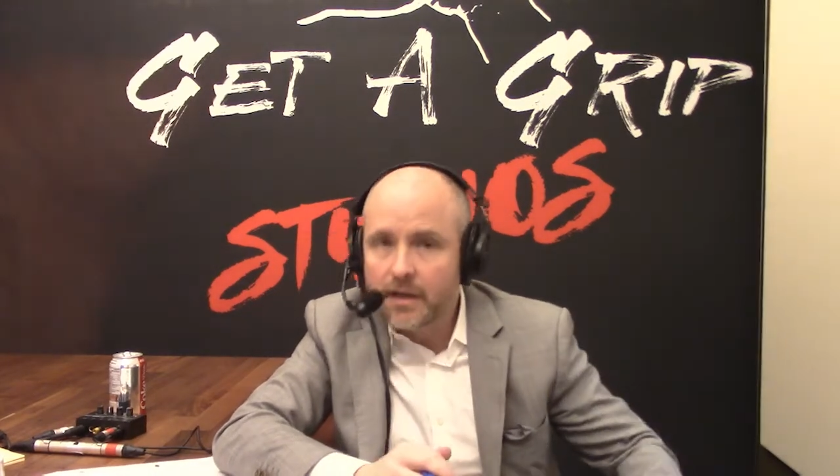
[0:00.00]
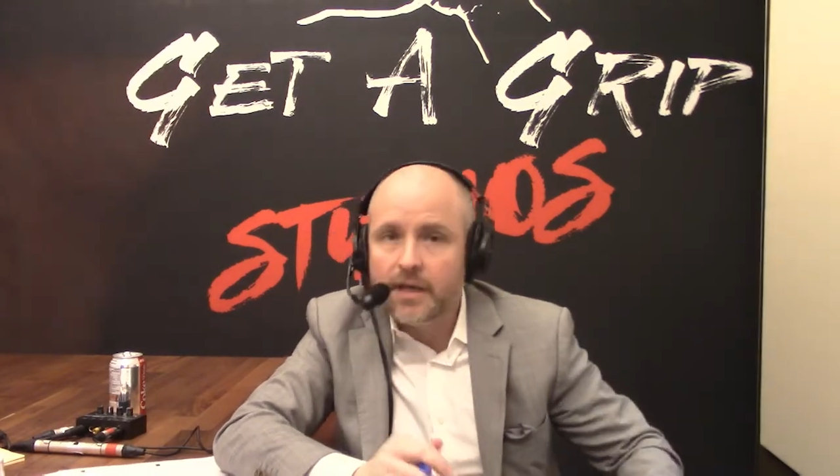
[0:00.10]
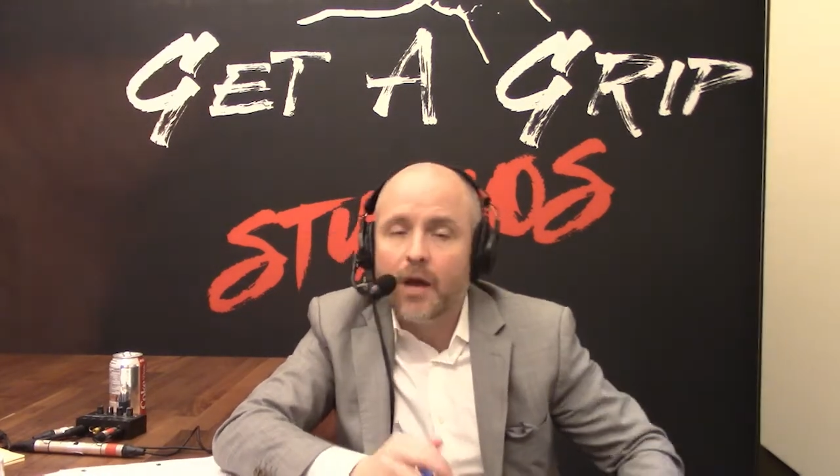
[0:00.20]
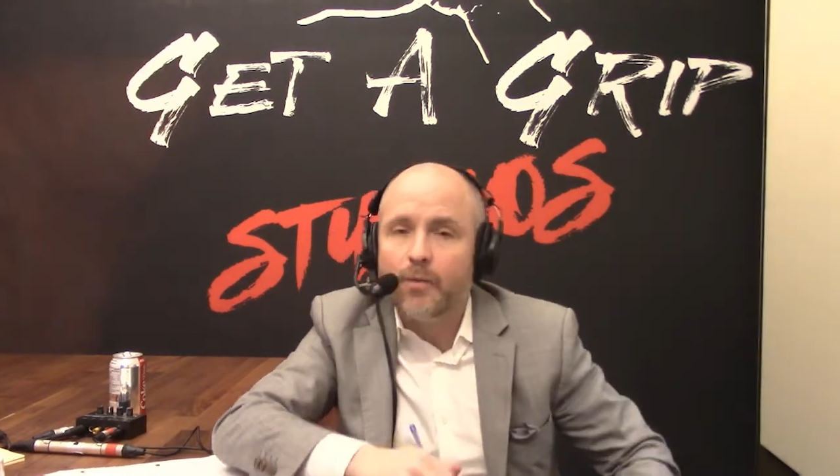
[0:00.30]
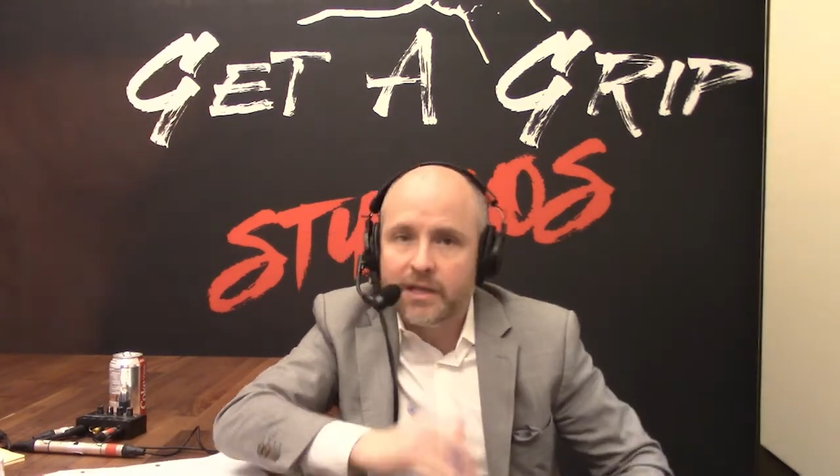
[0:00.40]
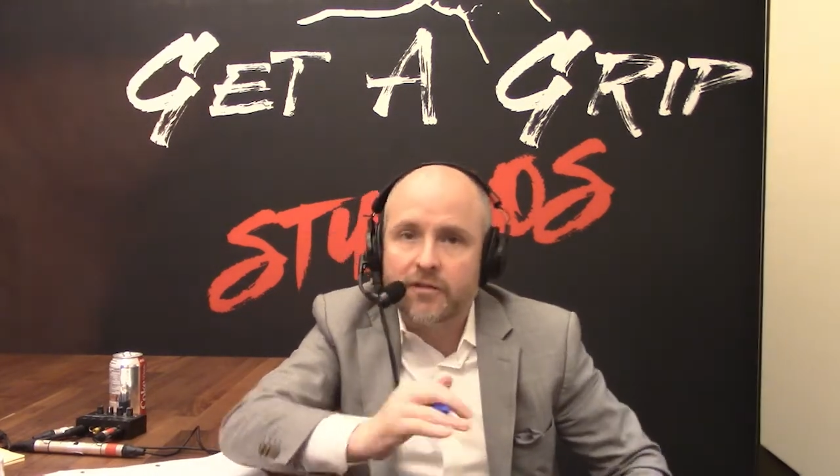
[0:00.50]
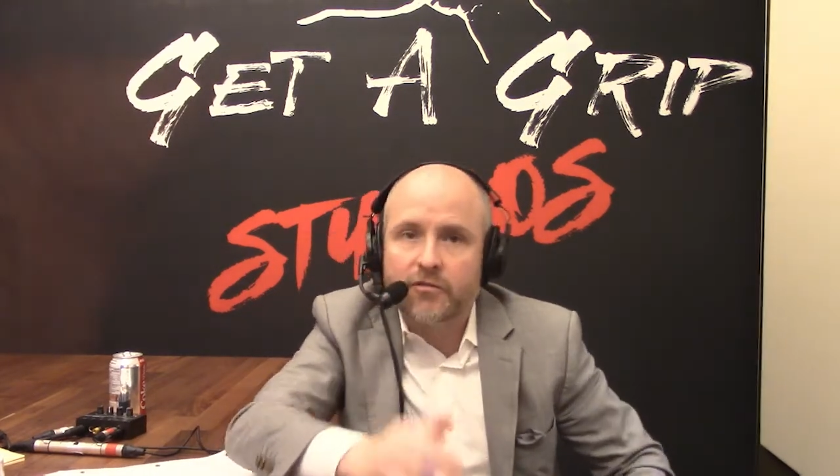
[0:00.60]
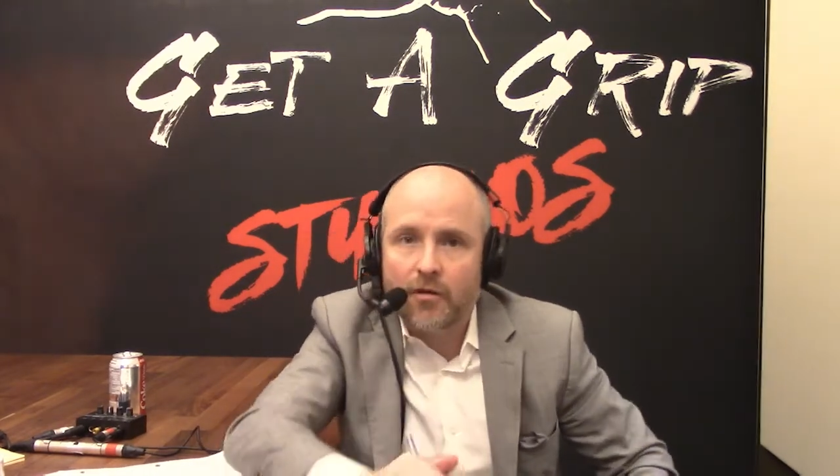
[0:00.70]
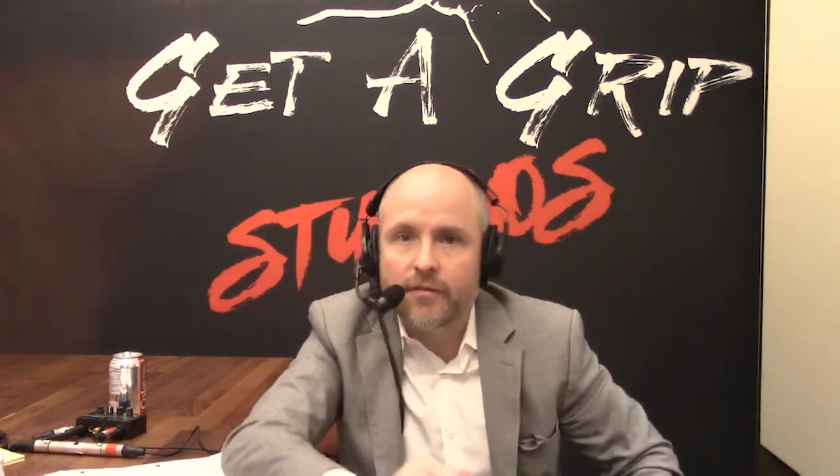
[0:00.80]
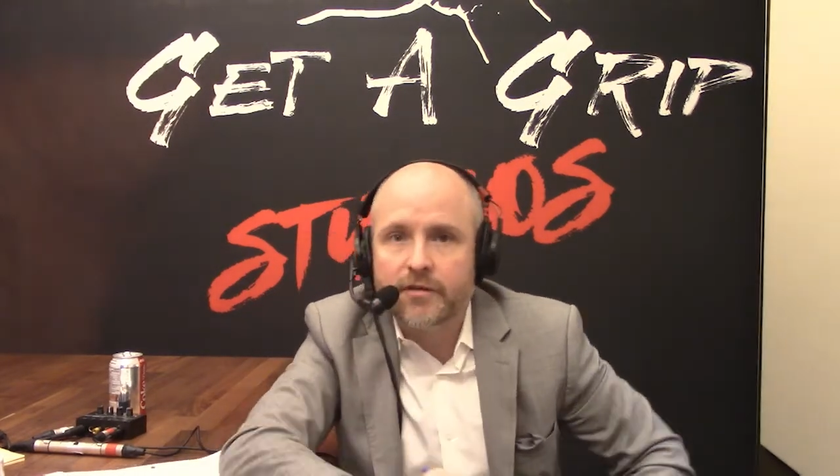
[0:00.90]
Now we need to
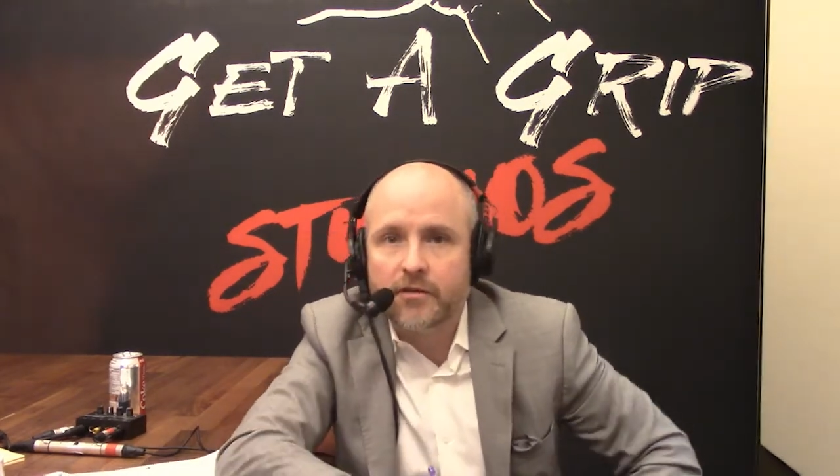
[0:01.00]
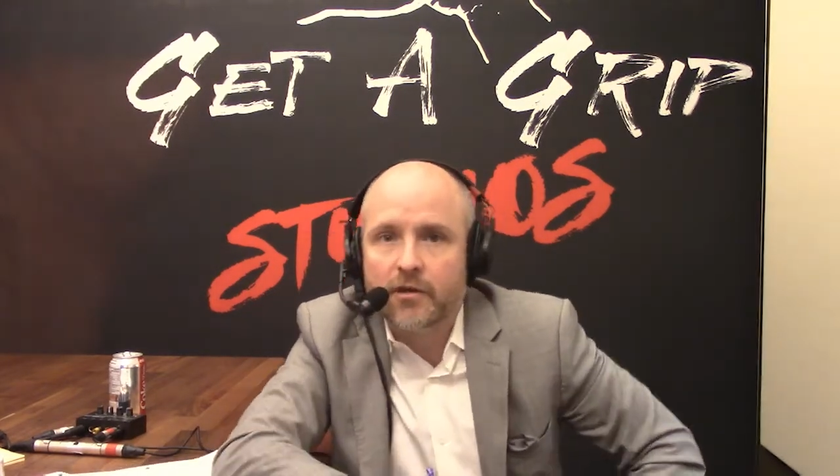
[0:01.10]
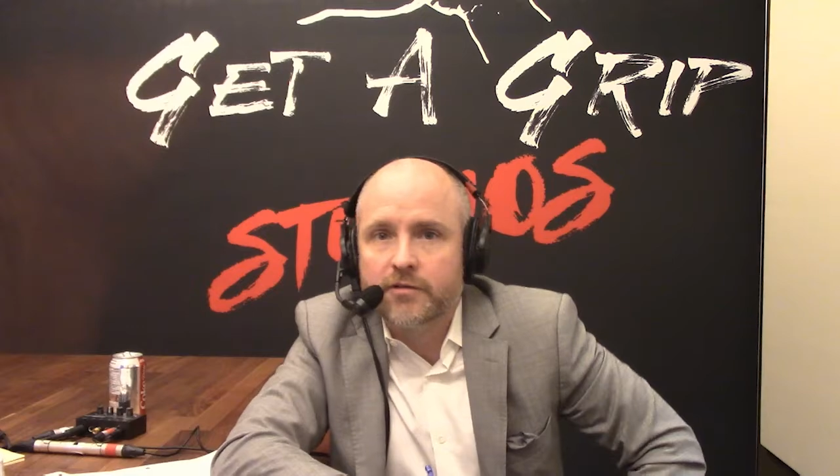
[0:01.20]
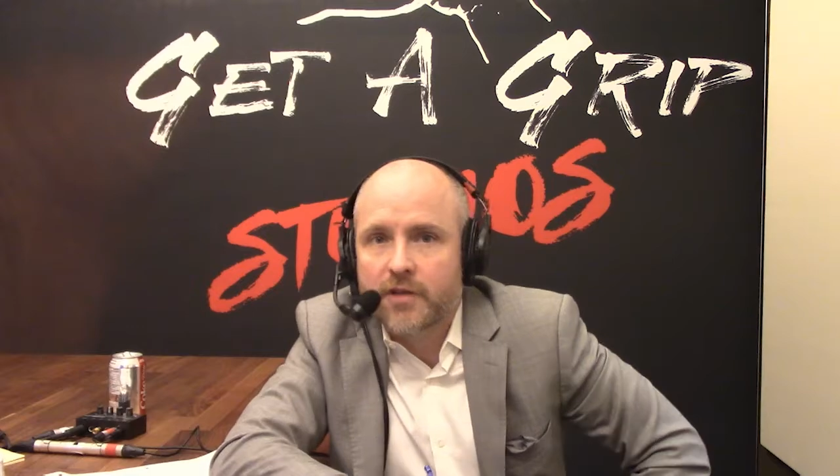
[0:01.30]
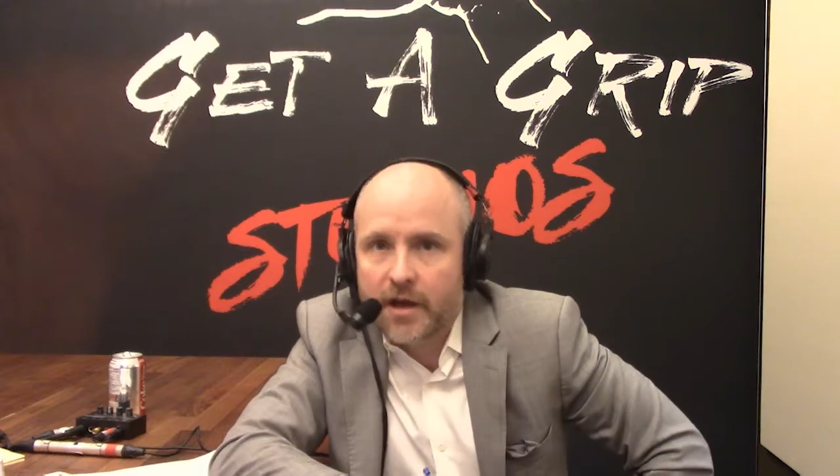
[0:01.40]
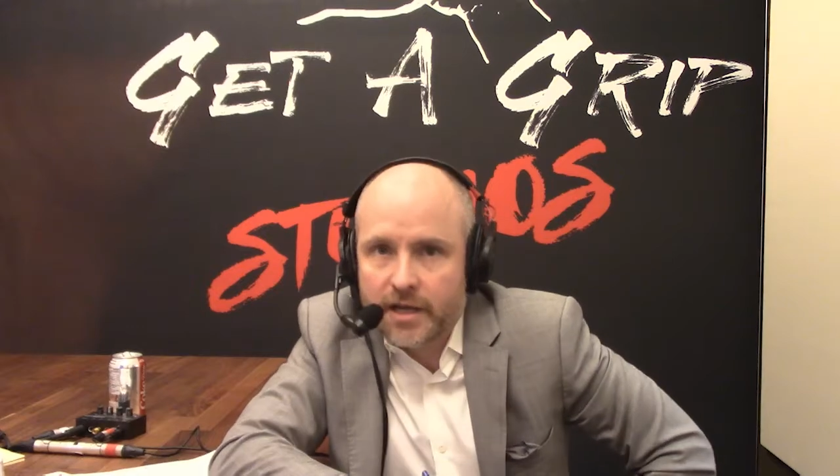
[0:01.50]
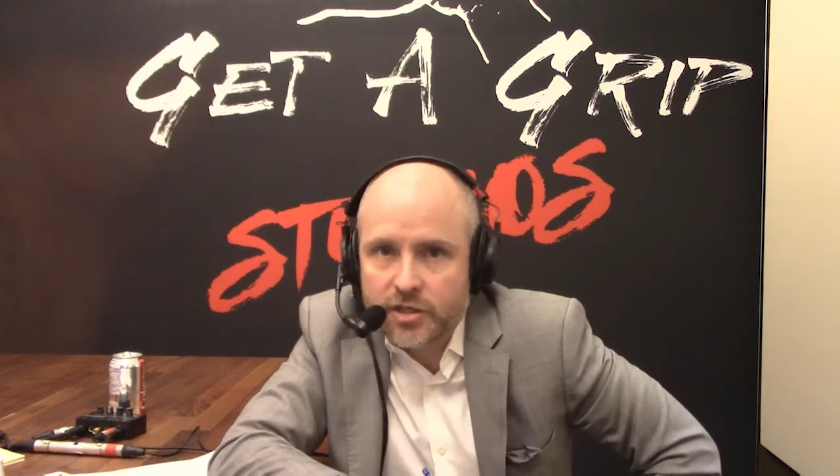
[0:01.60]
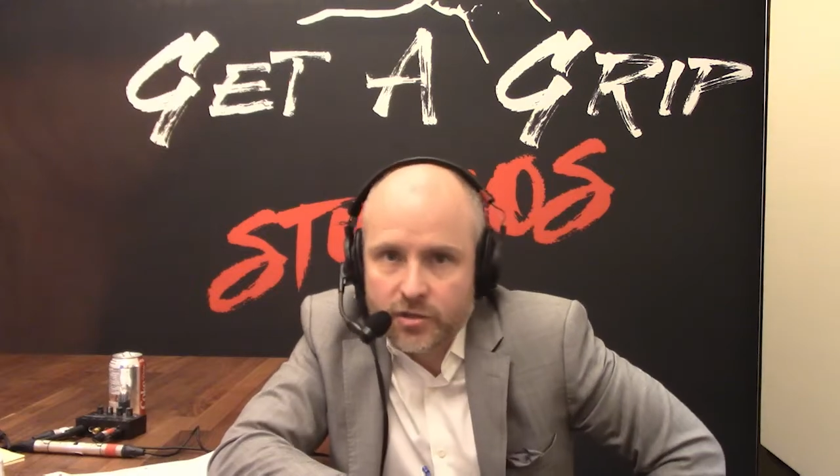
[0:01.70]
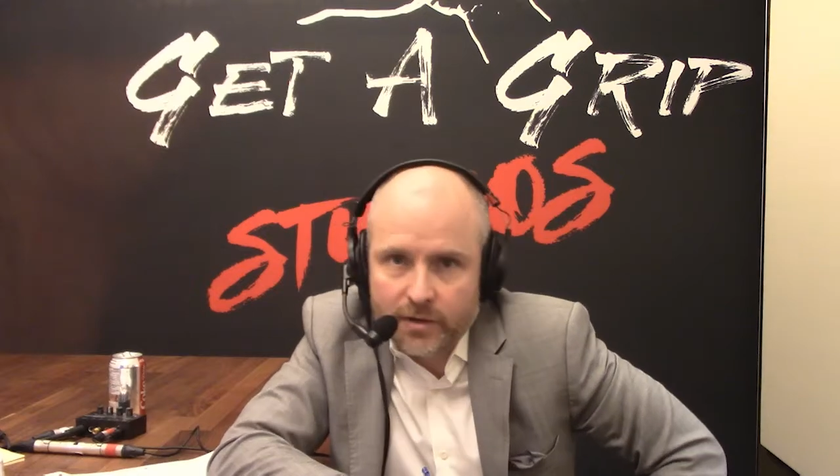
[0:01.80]
solve this dark sky issue,